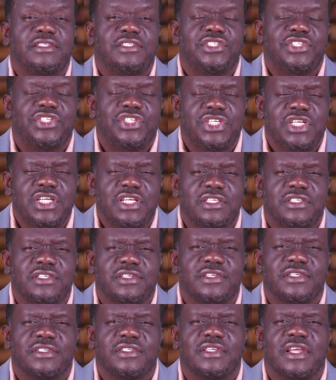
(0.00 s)

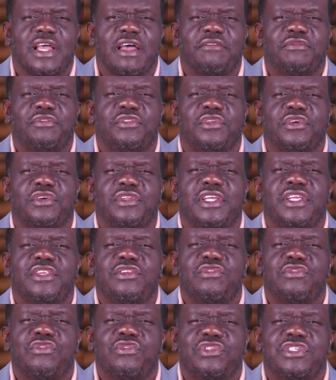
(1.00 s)
Jesus have done a
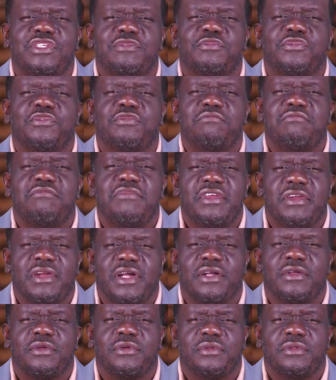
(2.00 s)
notable
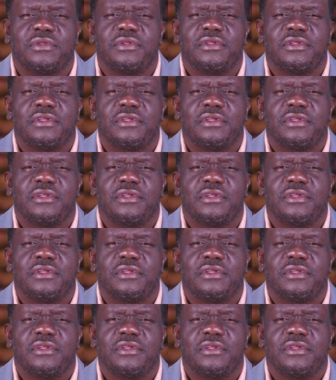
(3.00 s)
miracle.